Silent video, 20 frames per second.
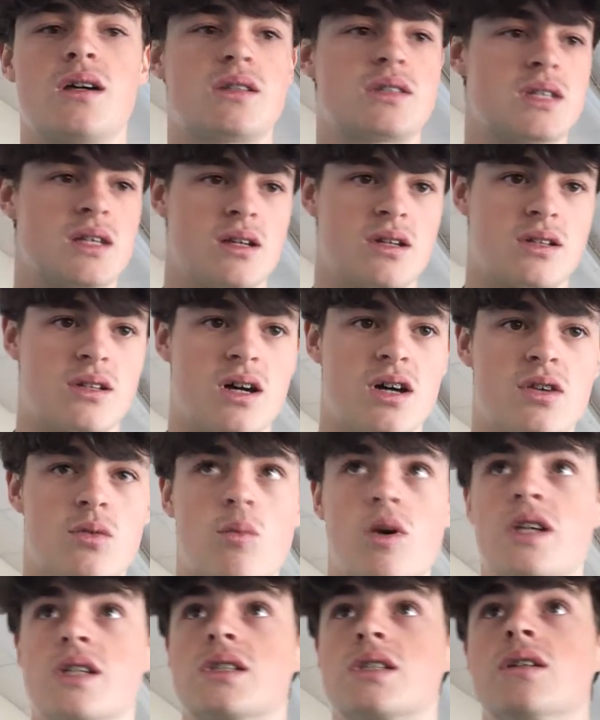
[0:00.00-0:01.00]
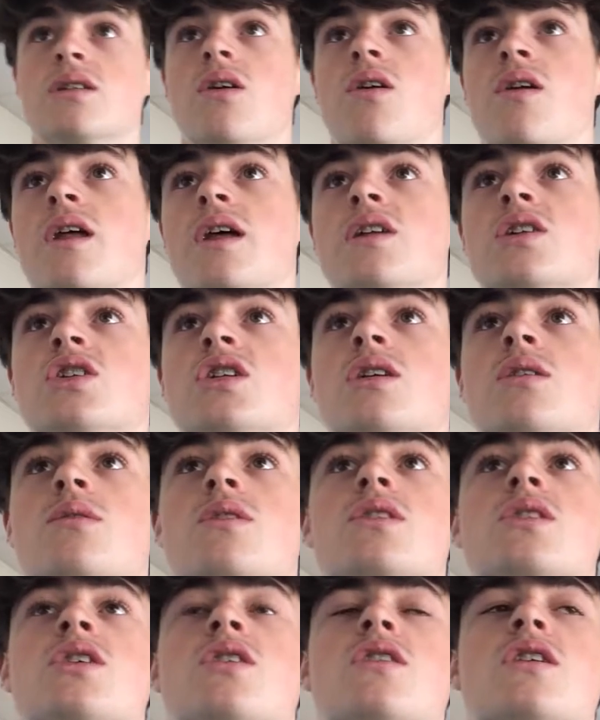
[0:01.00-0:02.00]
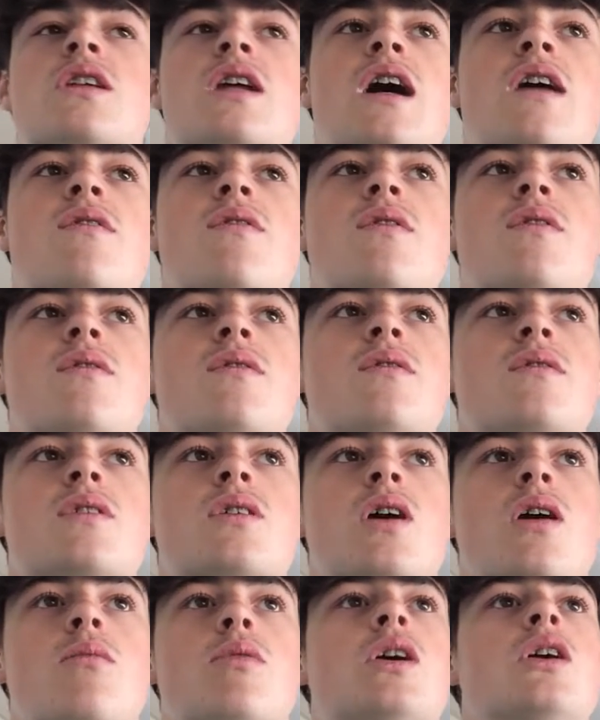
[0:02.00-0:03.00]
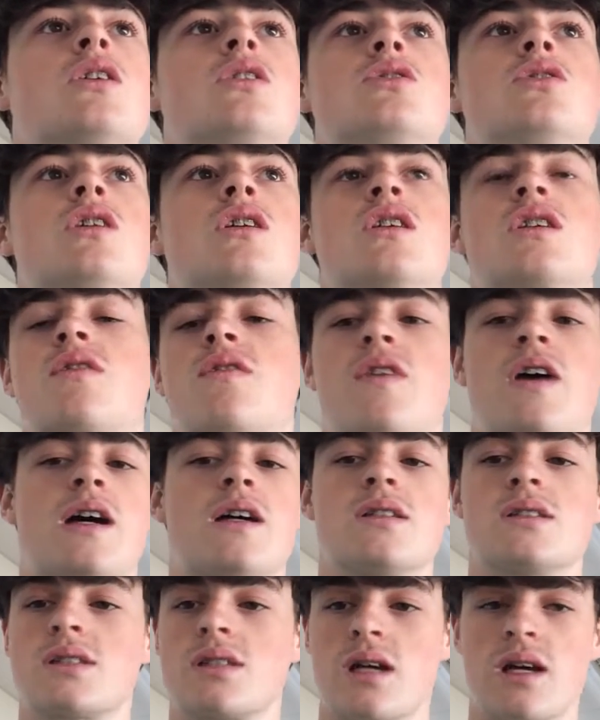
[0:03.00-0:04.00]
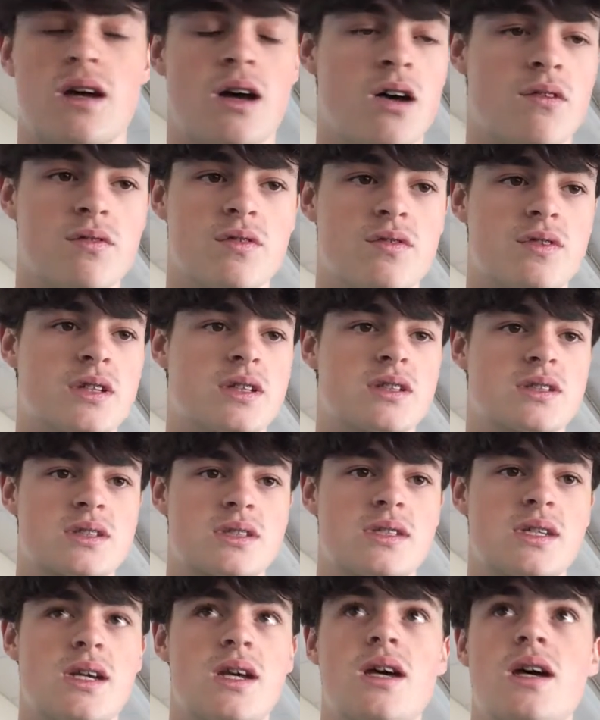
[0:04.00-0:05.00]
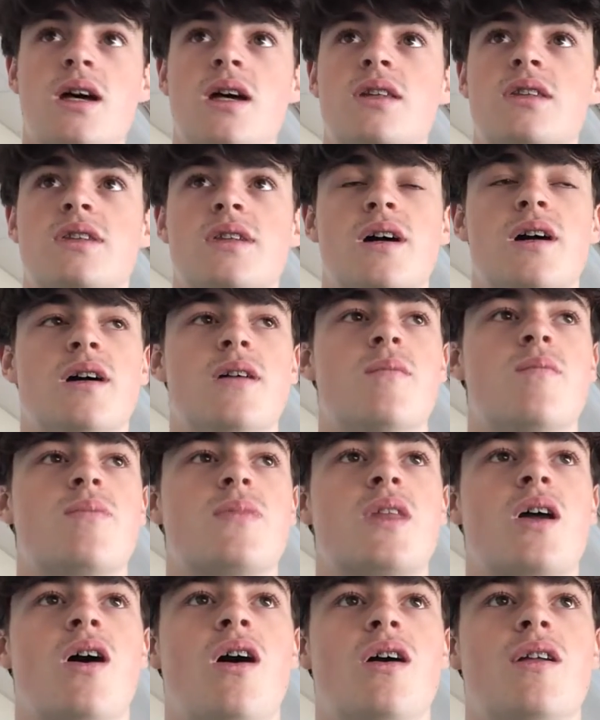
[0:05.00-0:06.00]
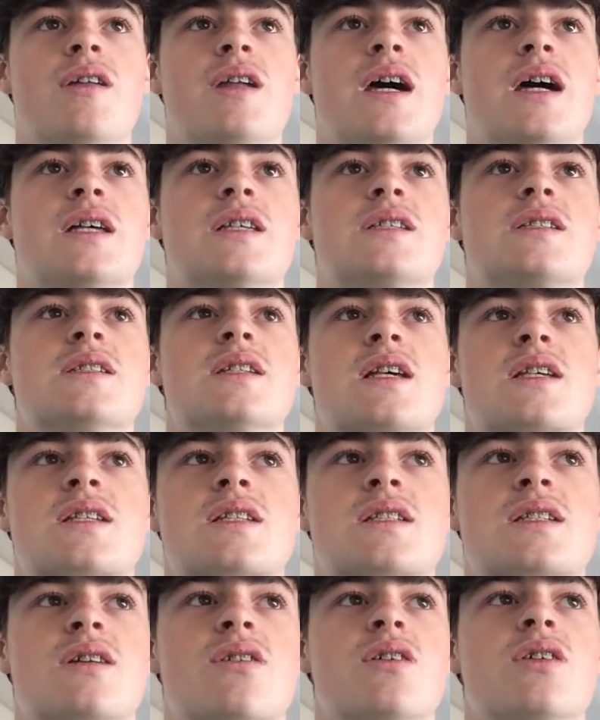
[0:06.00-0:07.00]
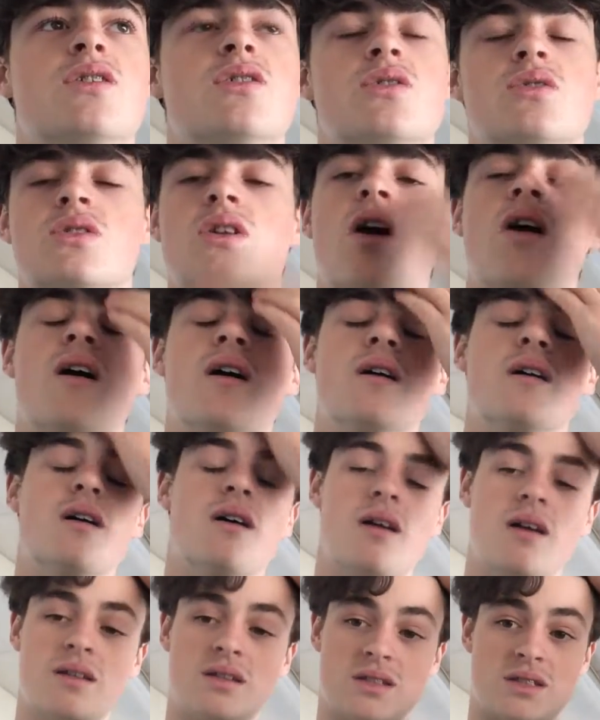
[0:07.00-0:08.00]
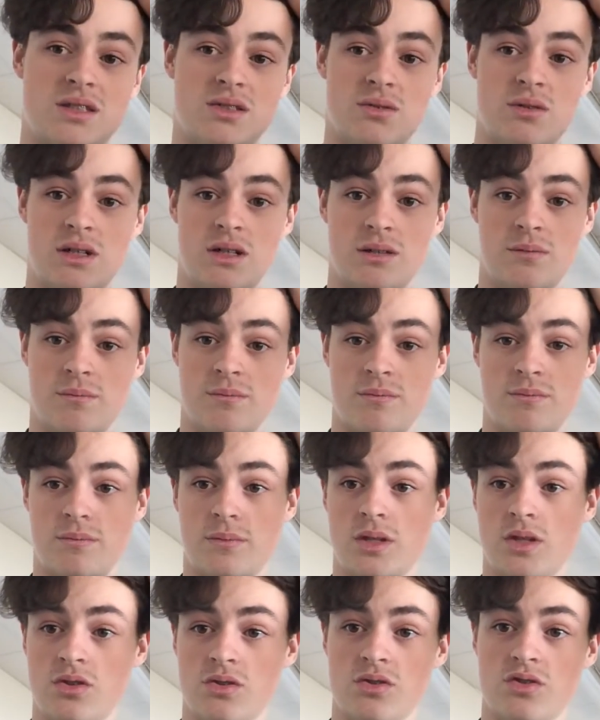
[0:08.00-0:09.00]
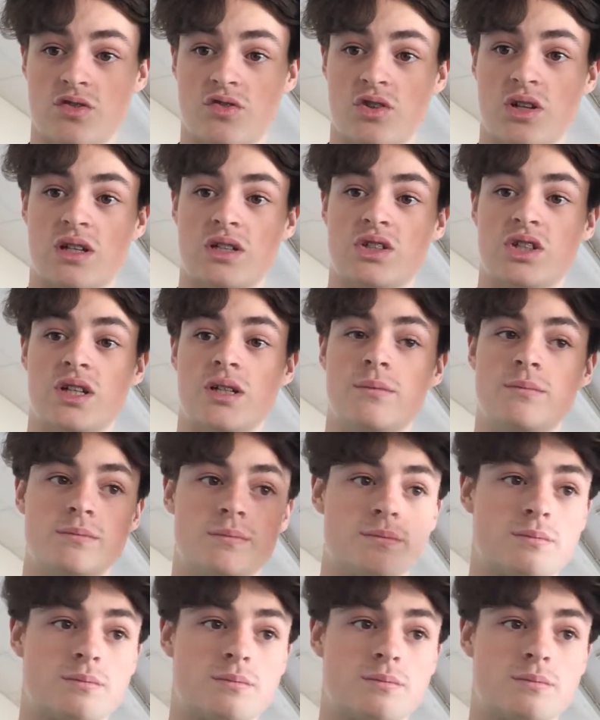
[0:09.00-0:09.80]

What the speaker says: So they're kind of wasted on energy because you could have carbohydrates, fats, other things that aren't as necessary in your diet to use for energy.